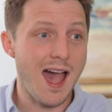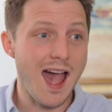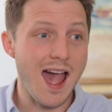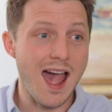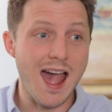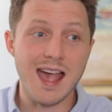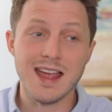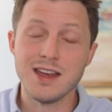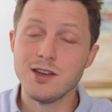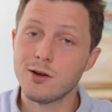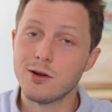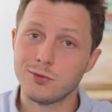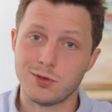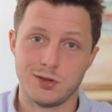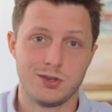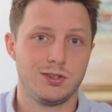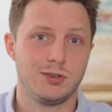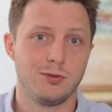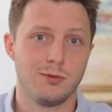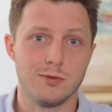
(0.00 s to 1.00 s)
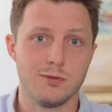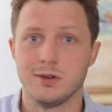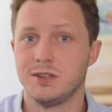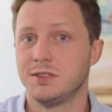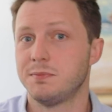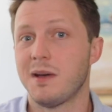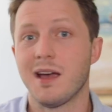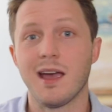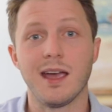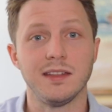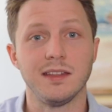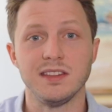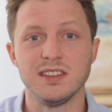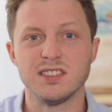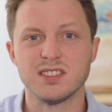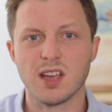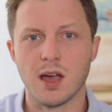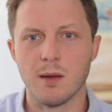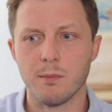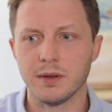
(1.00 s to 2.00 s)
I know the stories behind these
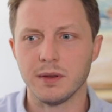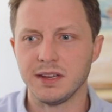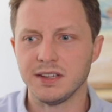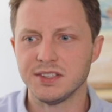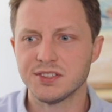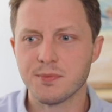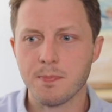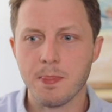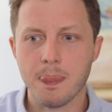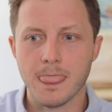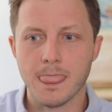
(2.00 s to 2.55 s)
companies.